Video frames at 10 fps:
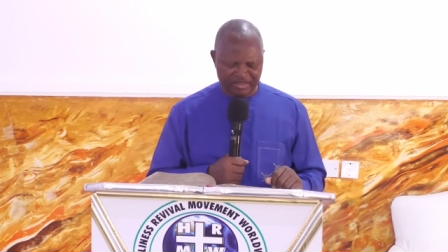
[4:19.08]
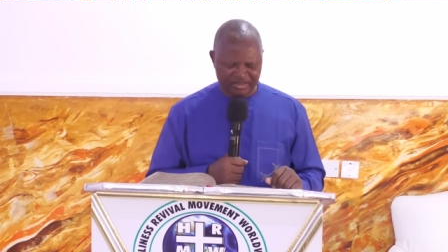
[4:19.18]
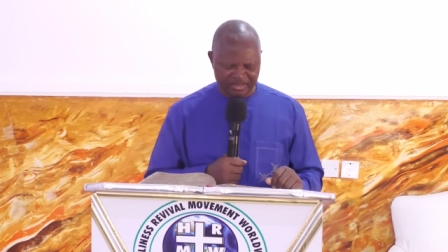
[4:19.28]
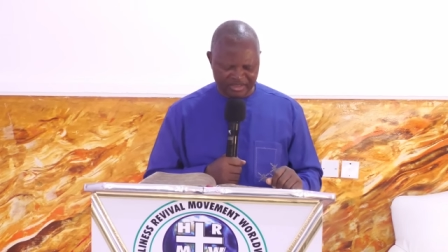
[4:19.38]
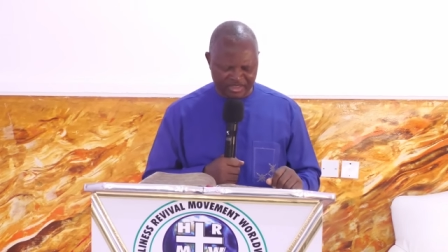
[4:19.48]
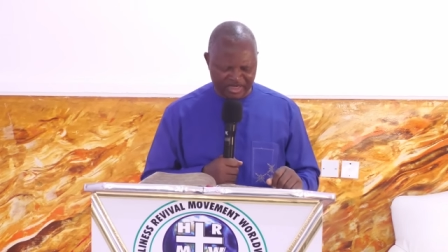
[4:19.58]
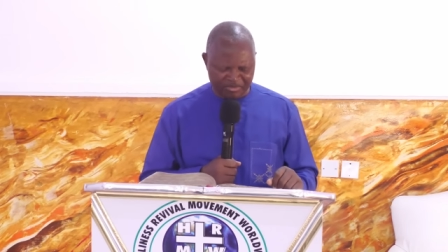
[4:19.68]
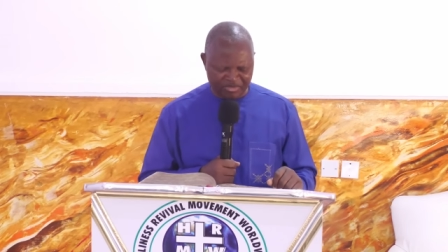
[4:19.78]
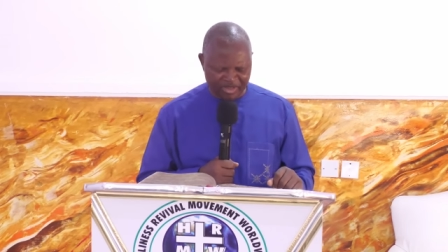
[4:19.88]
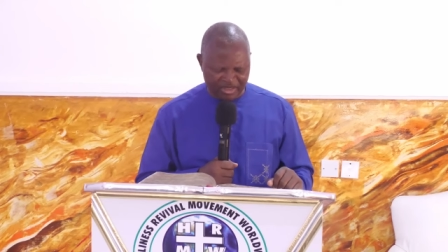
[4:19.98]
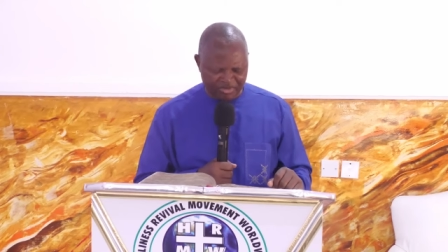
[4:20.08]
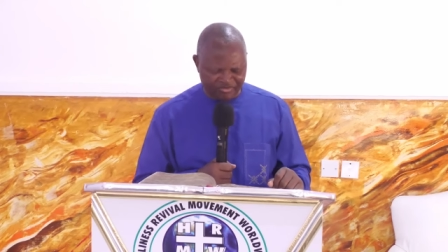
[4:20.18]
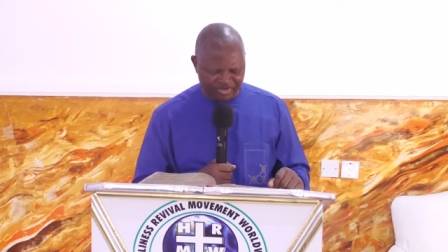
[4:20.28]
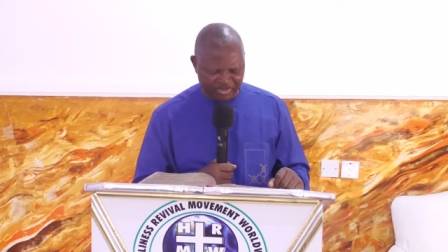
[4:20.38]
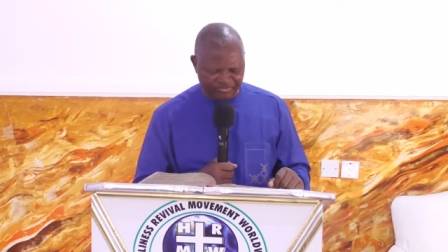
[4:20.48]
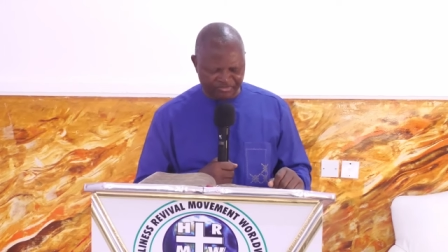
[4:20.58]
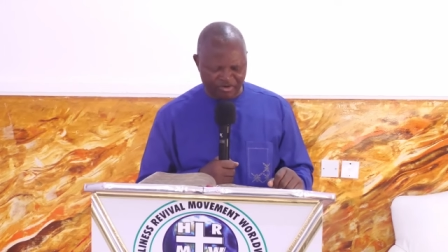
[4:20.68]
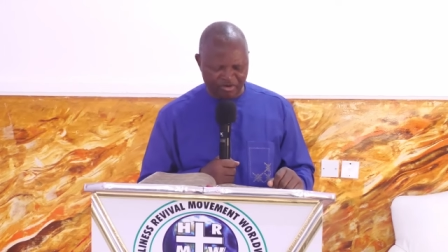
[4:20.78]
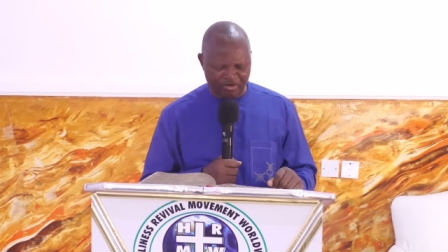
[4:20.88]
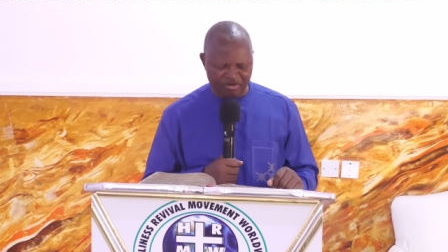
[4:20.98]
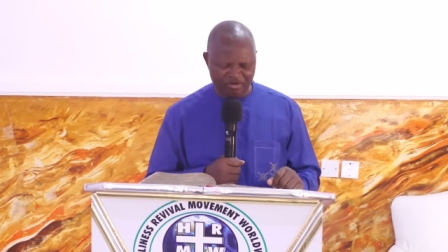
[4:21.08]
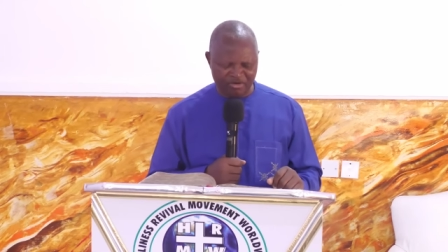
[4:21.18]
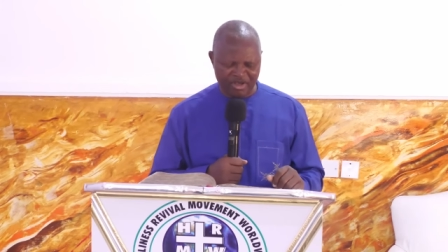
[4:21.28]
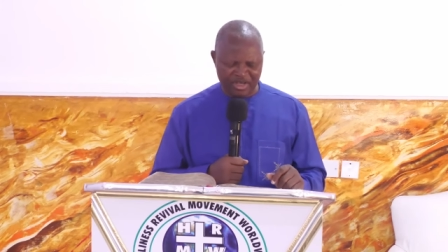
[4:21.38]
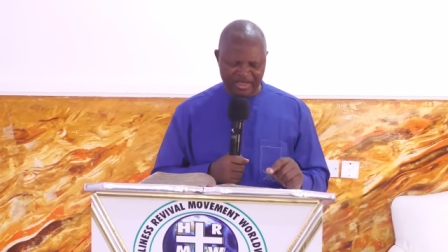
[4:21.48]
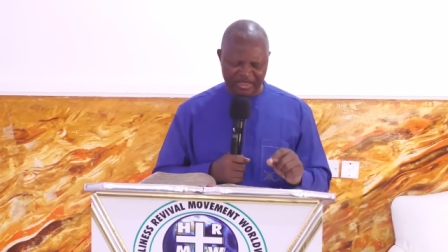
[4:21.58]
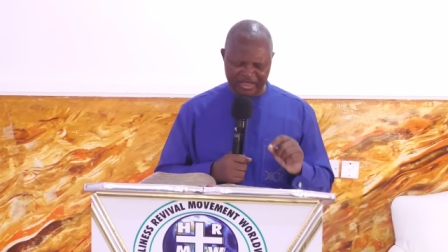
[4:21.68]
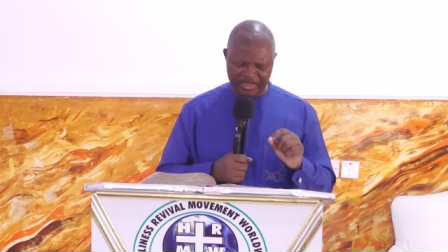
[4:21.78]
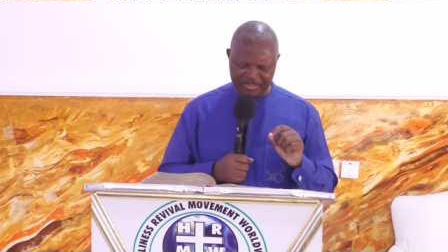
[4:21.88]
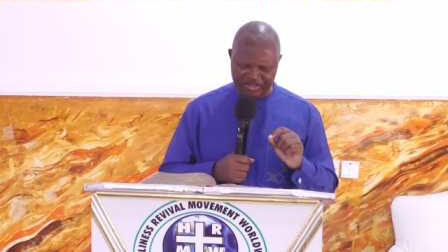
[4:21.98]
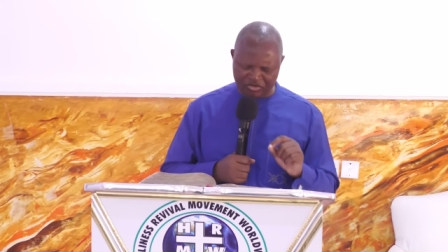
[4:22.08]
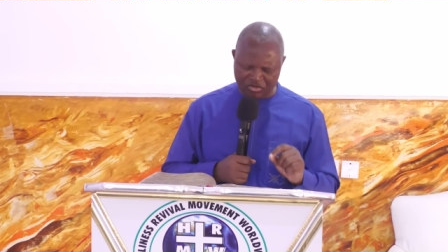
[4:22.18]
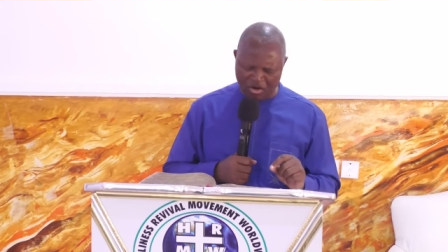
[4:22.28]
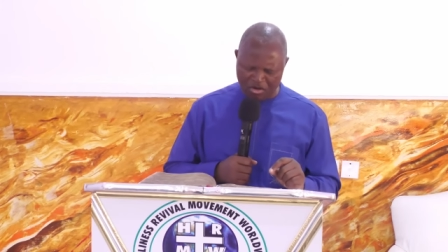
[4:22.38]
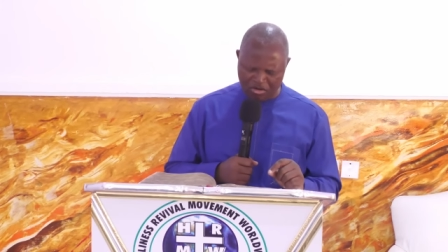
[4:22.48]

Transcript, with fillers: Describing him in verse 4, he is the rock.